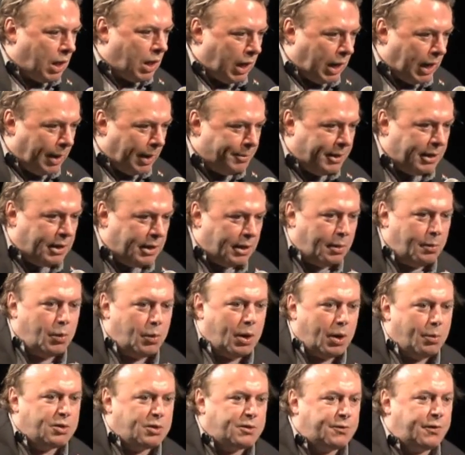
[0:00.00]
I mean,
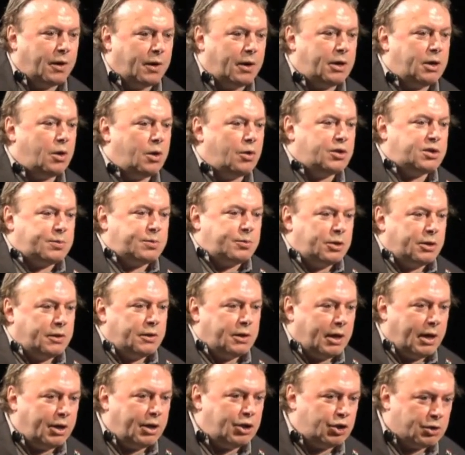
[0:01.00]
it was very noticeable in
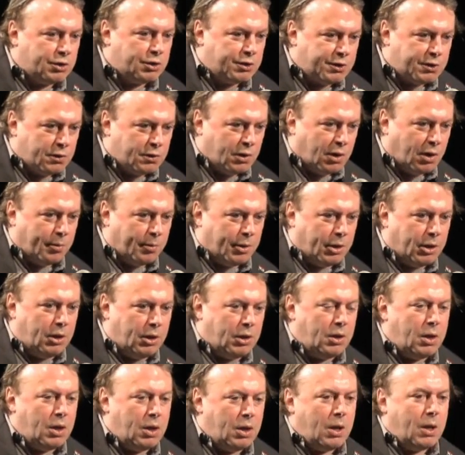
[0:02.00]
the Asian
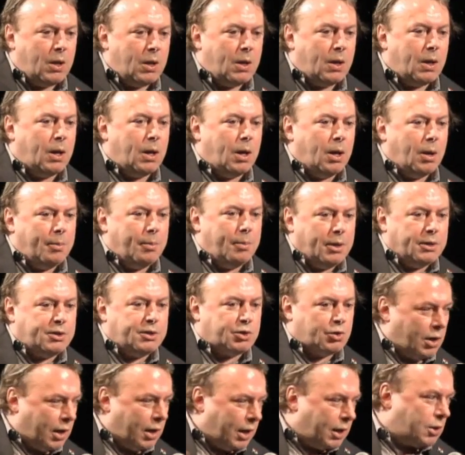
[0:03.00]
tsunami.
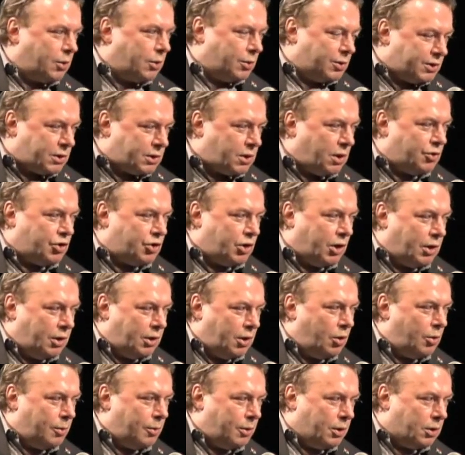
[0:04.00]
Sri Lanka, which is a country I
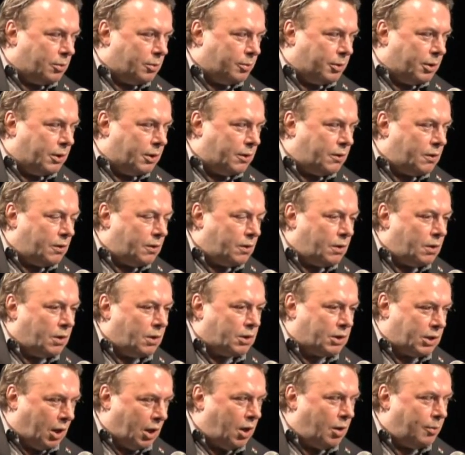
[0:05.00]
know a little bit
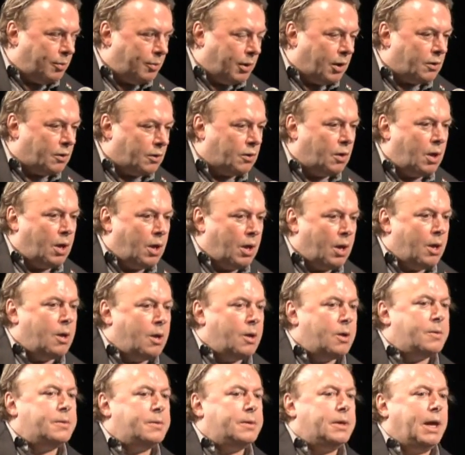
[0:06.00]
and care about,
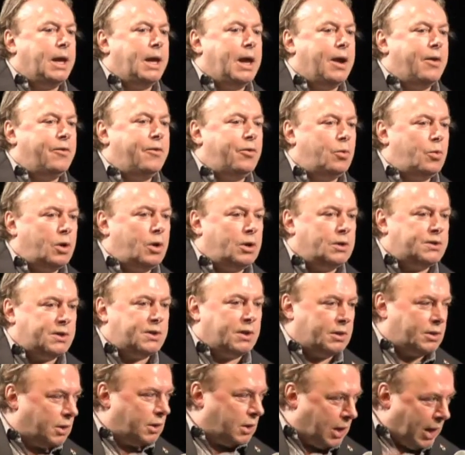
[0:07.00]
everyone
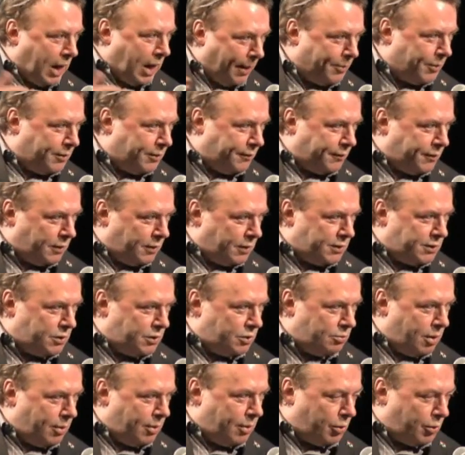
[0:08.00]
said, it happened, as
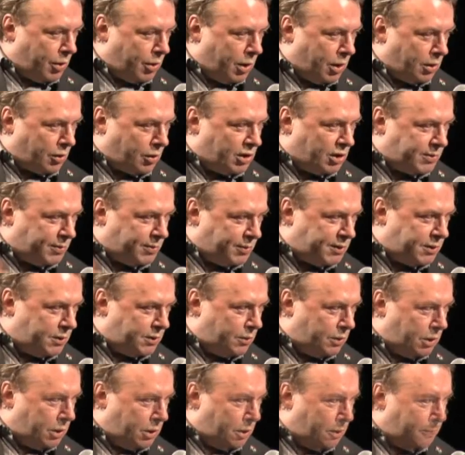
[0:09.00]
you remember, around Christmas,
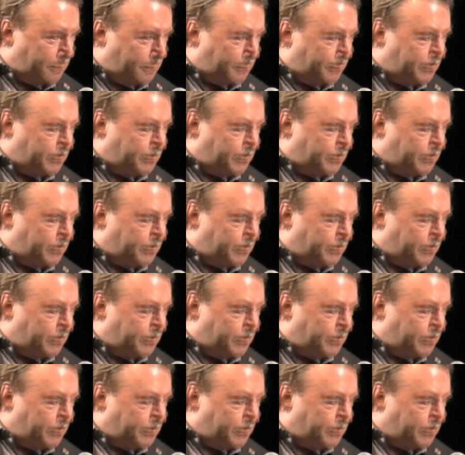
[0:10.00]
New Year.